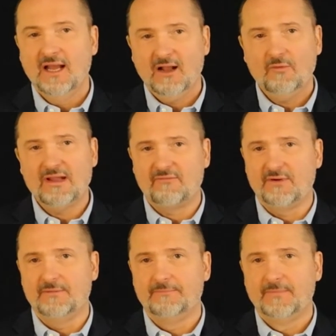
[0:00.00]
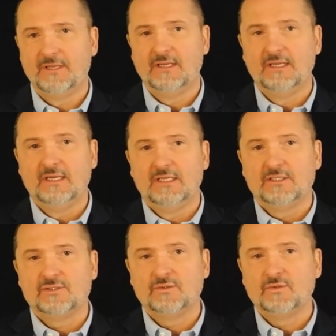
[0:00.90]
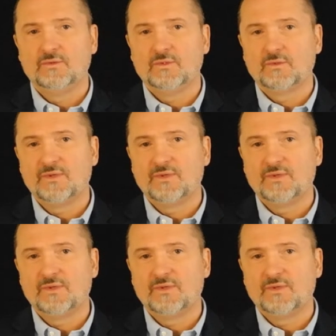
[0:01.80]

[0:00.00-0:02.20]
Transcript: However, to